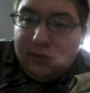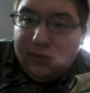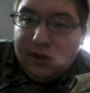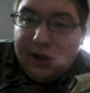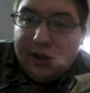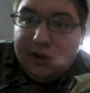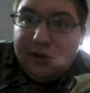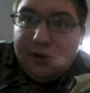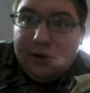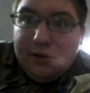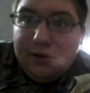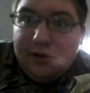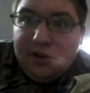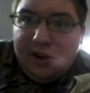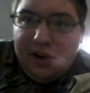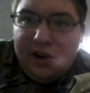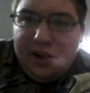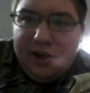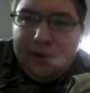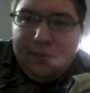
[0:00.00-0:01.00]
and just
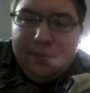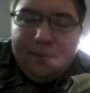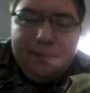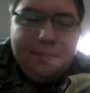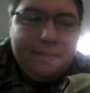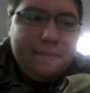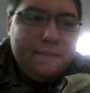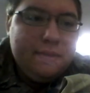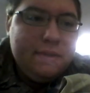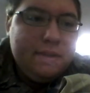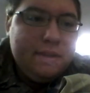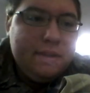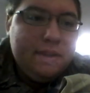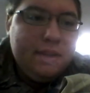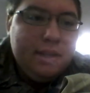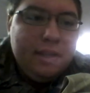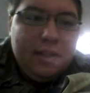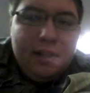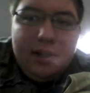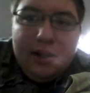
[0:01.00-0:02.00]
try it.
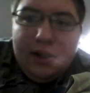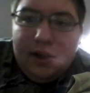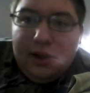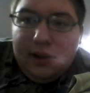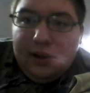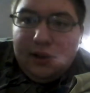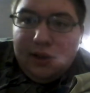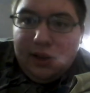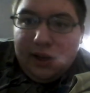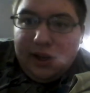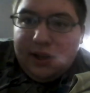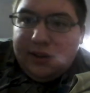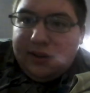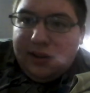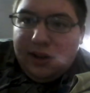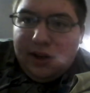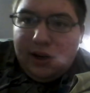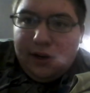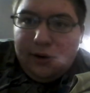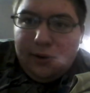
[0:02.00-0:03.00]
Like I
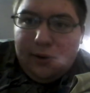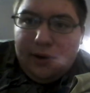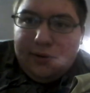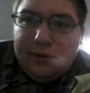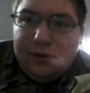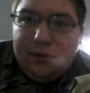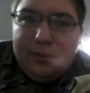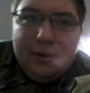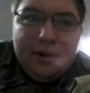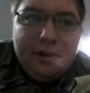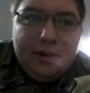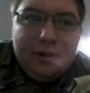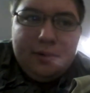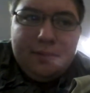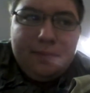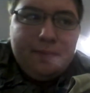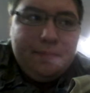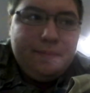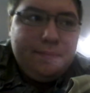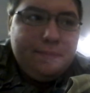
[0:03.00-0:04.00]
said, I don't have a spitter
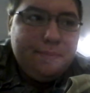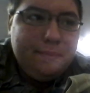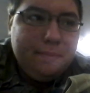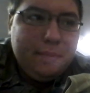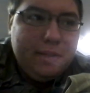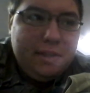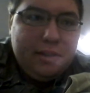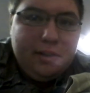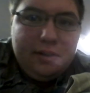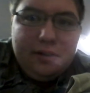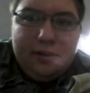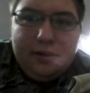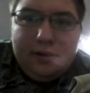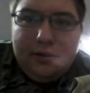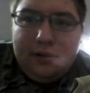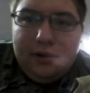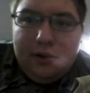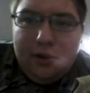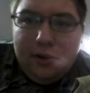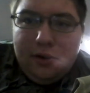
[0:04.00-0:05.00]

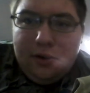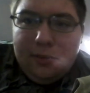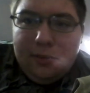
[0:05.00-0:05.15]
because the only